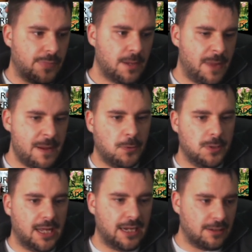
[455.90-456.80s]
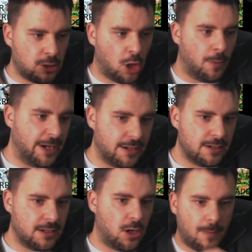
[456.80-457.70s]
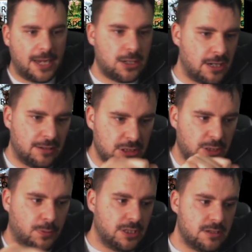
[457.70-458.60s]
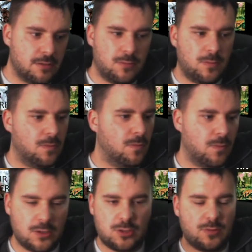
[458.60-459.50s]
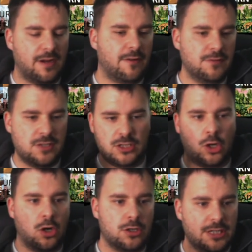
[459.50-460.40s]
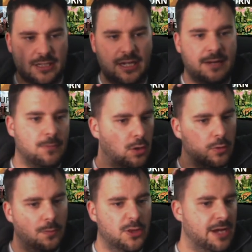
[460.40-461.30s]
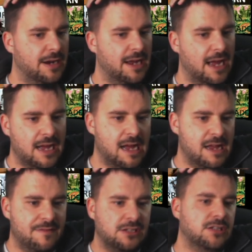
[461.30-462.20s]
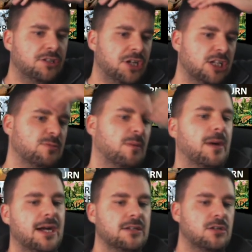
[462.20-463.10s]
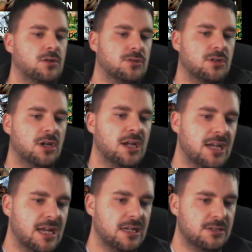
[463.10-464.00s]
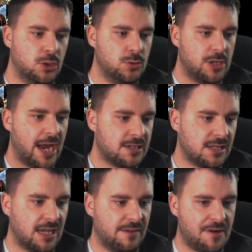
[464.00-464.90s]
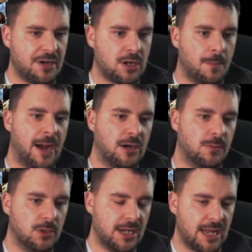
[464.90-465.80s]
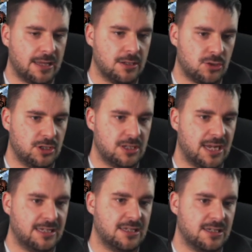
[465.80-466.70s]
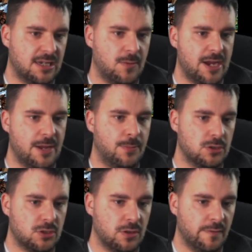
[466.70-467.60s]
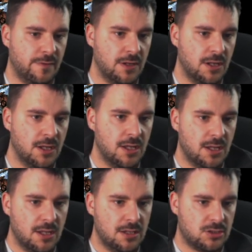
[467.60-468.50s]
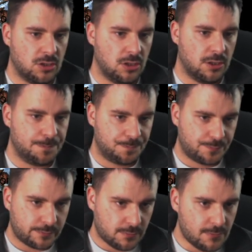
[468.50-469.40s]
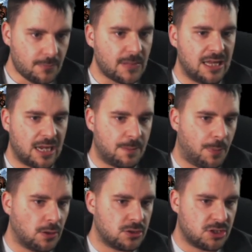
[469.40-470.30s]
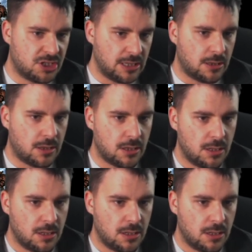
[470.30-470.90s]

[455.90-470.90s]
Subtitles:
people were like commenting, oh my god, how did you put this? Once I've obviously talked, it seemed more up there. I eventually changed my mind because two decks like are very comparable together, so it's nice to see where you put stuff. So, like Boros Synth